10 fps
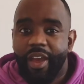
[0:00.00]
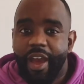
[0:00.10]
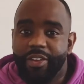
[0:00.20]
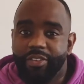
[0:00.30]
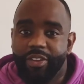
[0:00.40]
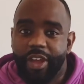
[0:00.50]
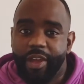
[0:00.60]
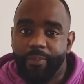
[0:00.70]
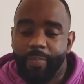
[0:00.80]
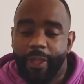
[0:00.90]
And
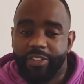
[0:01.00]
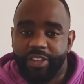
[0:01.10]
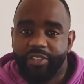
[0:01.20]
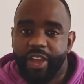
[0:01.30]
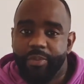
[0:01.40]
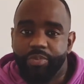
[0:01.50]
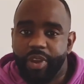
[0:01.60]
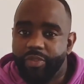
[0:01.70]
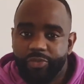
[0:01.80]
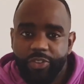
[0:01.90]
I said that in
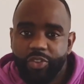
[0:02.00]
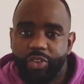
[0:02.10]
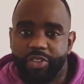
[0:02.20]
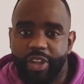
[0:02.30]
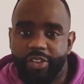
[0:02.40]
previous videos that,